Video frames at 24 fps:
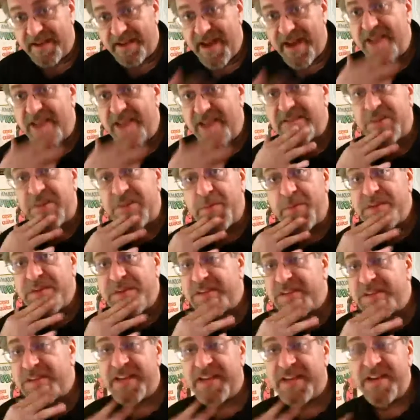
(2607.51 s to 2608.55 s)
Not so much
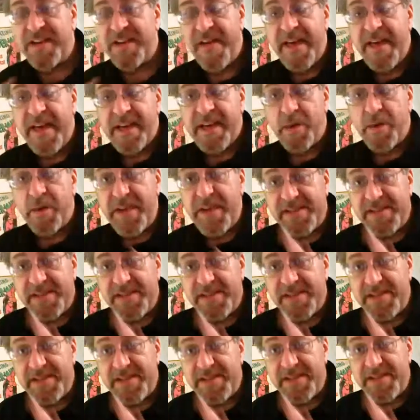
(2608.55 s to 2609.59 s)
as it, is
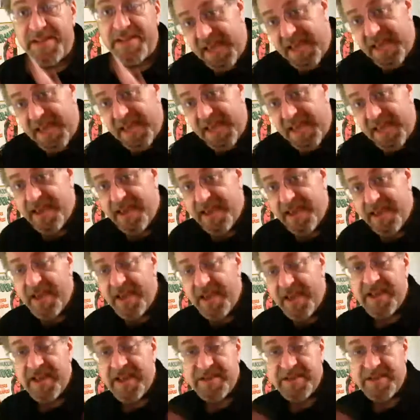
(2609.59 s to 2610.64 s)
it a key?
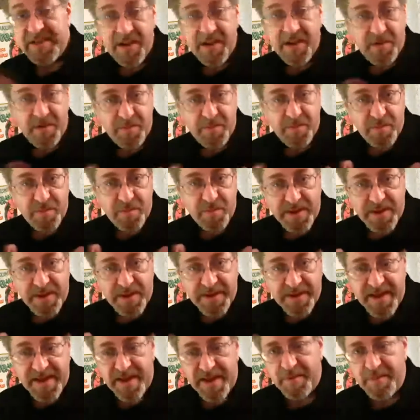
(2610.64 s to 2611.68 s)
Is it,
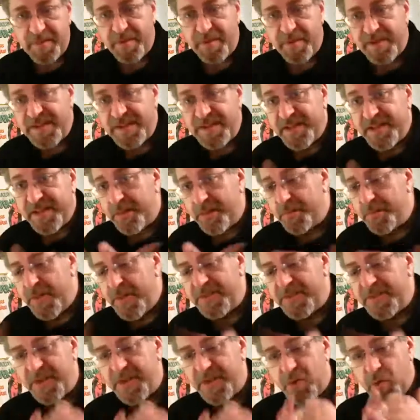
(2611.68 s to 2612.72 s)
like that? But is it
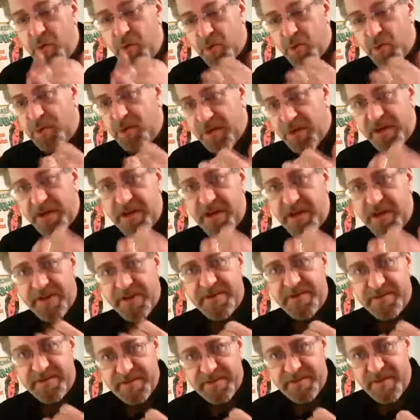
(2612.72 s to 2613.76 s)
a cool looking
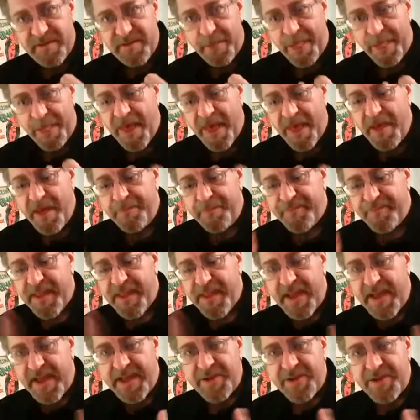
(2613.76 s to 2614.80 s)
cover?
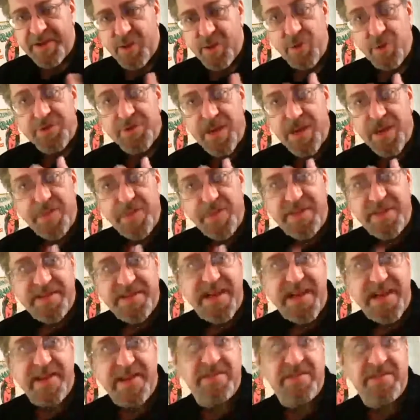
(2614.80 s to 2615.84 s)
And who's coming to
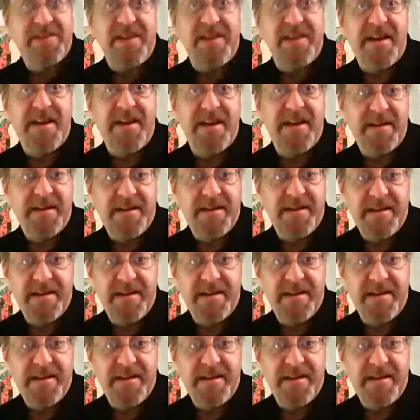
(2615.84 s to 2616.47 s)
town to sign it?